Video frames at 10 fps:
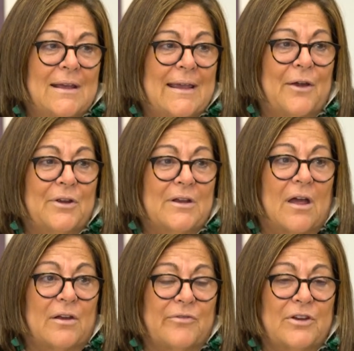Carrie
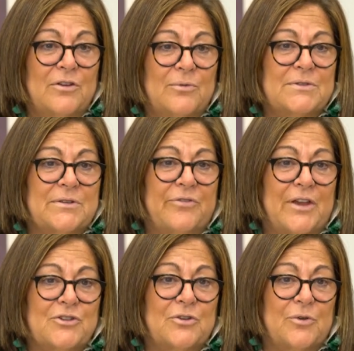Donovan, who was the
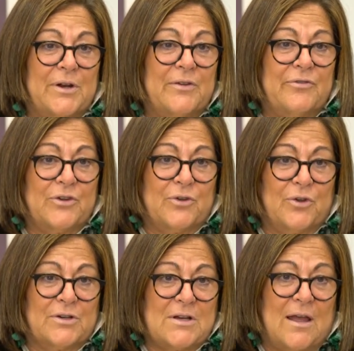fashion critic for the New
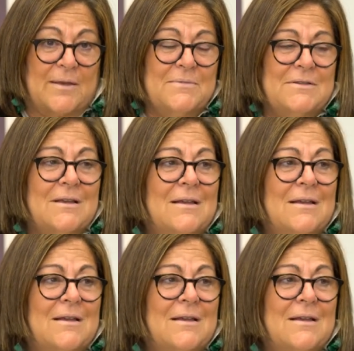York Times.